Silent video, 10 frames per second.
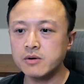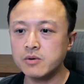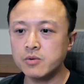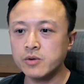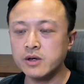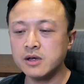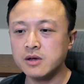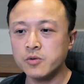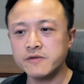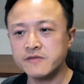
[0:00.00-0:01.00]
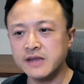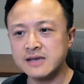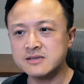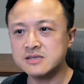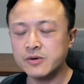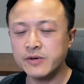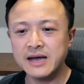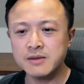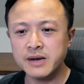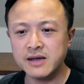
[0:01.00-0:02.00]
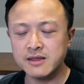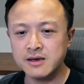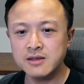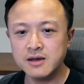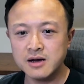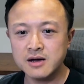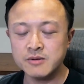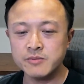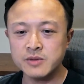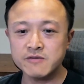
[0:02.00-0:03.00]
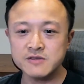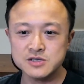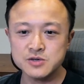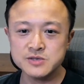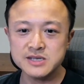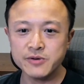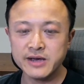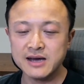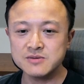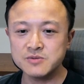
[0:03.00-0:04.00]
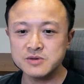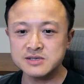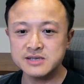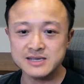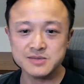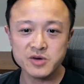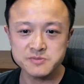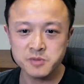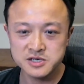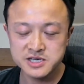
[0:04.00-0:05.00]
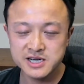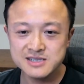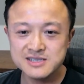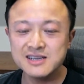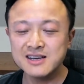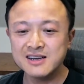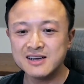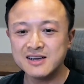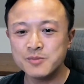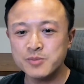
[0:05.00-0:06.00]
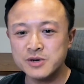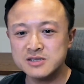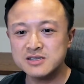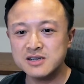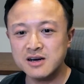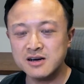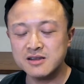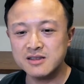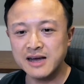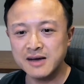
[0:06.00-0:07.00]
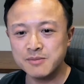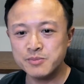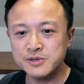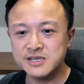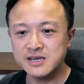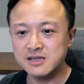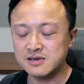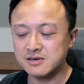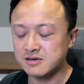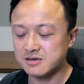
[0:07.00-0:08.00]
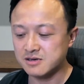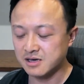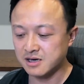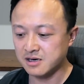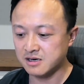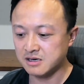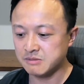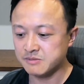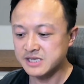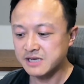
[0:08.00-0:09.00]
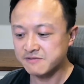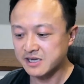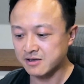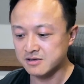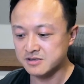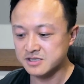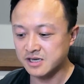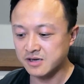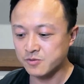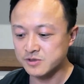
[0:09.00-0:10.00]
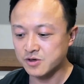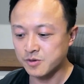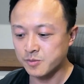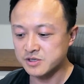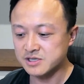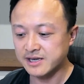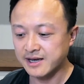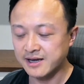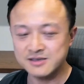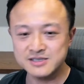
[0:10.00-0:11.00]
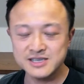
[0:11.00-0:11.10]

one of the answers that we had back then, given the tools that we had, was enterprise blockchains. But that particular set of technology was almost like a